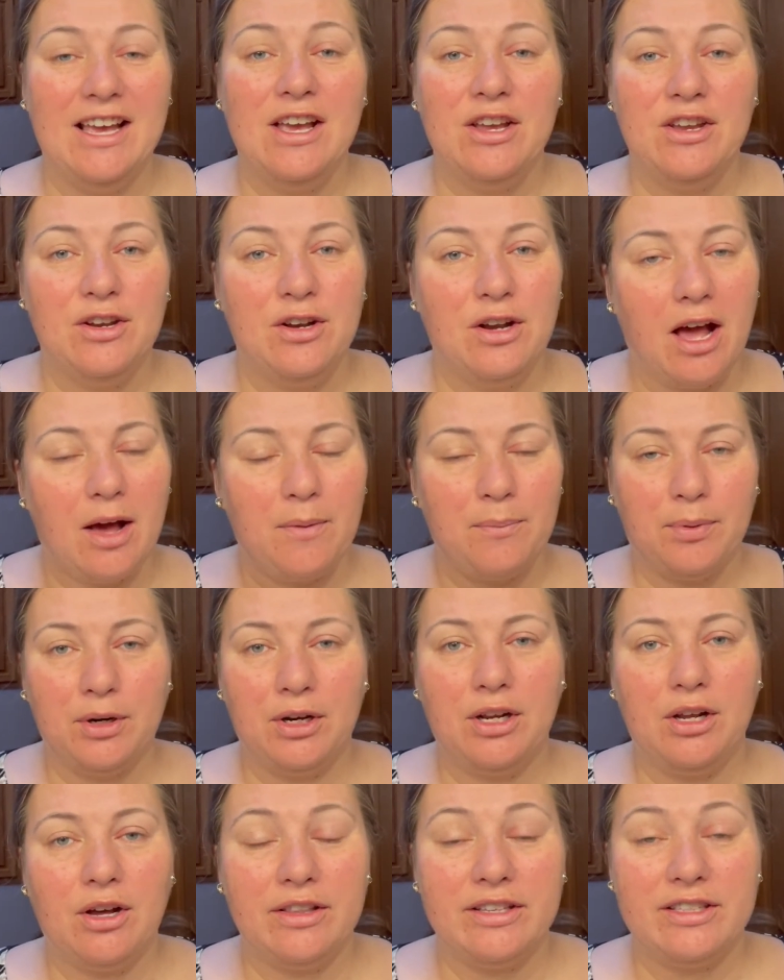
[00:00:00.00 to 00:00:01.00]
You're not
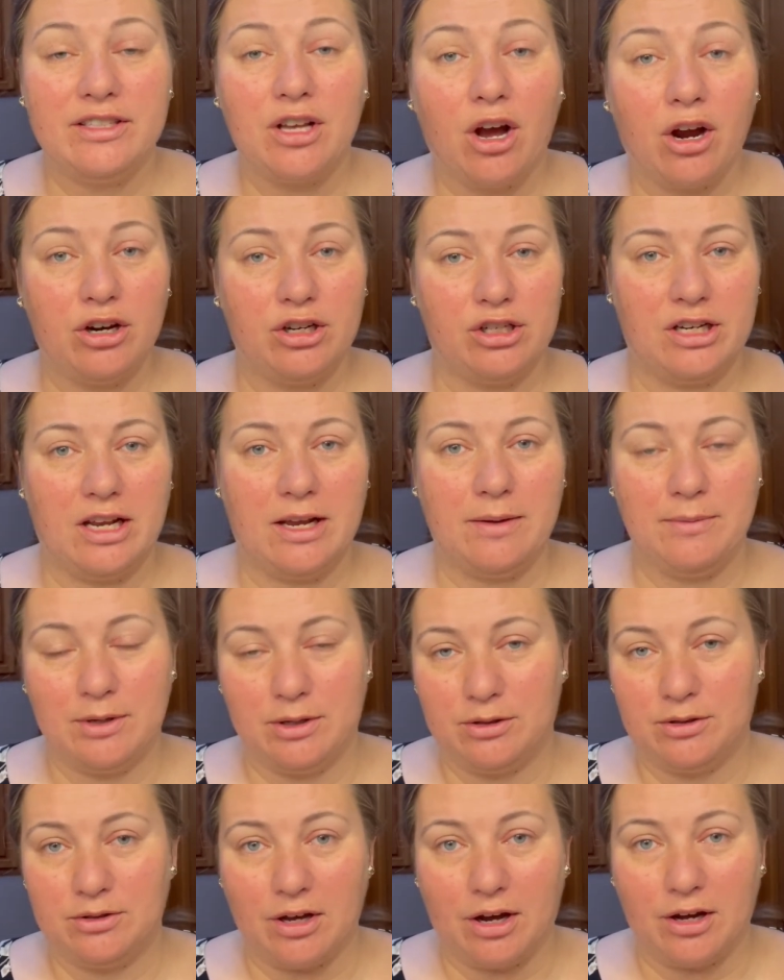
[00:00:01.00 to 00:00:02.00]
putting all these harsh
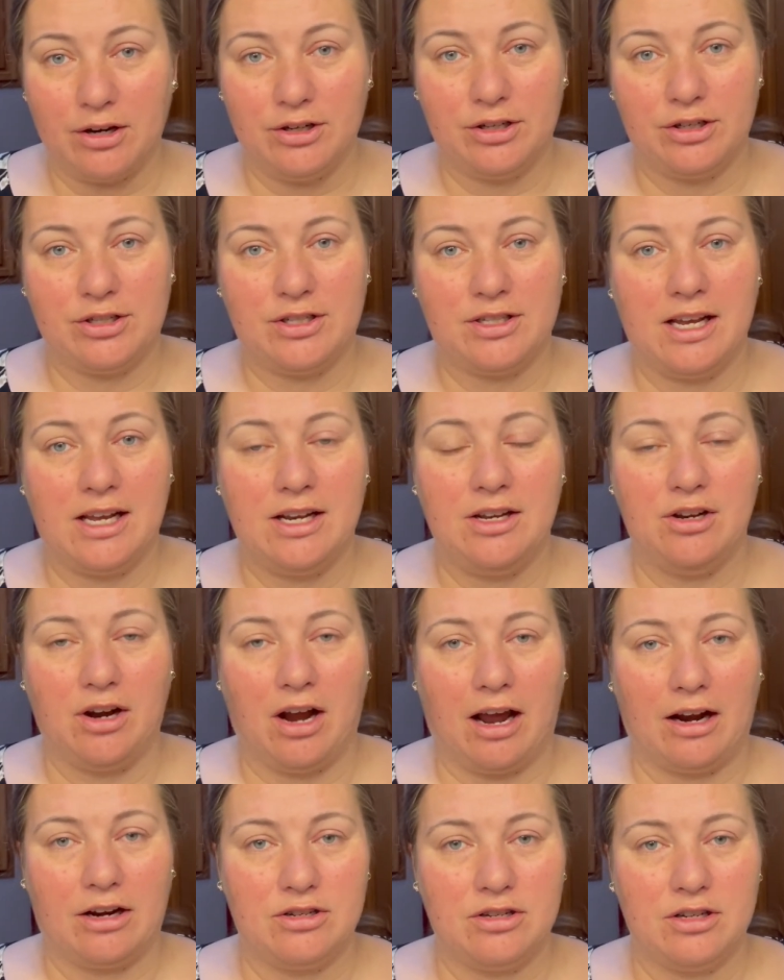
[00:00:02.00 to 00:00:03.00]
chemicals on your skin. You're
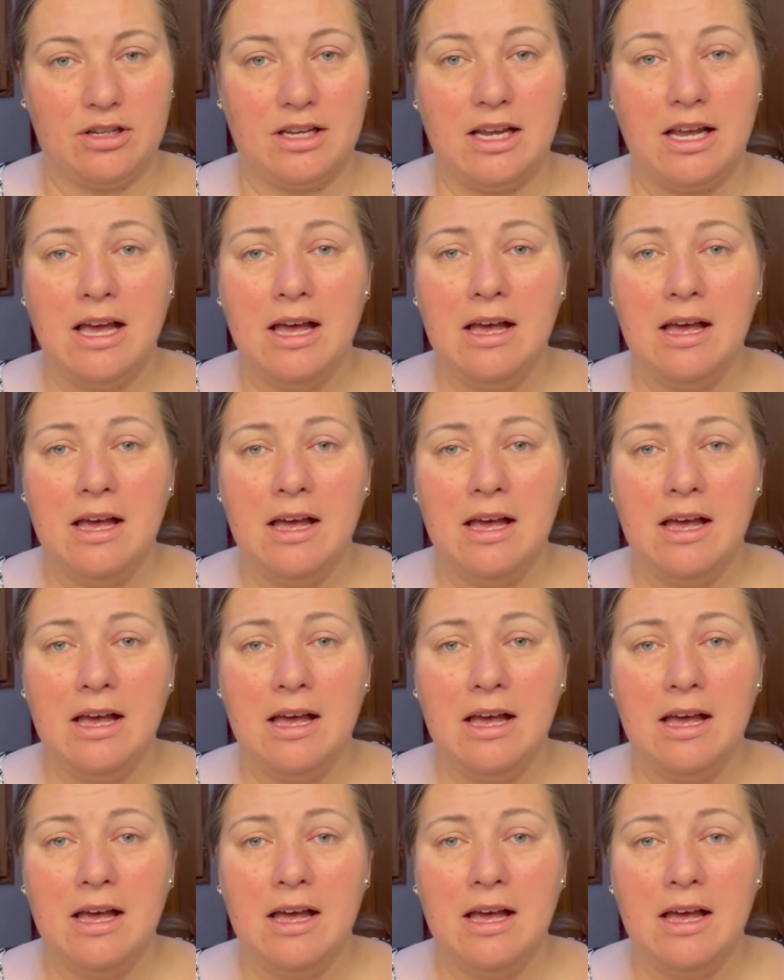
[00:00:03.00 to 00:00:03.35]
actually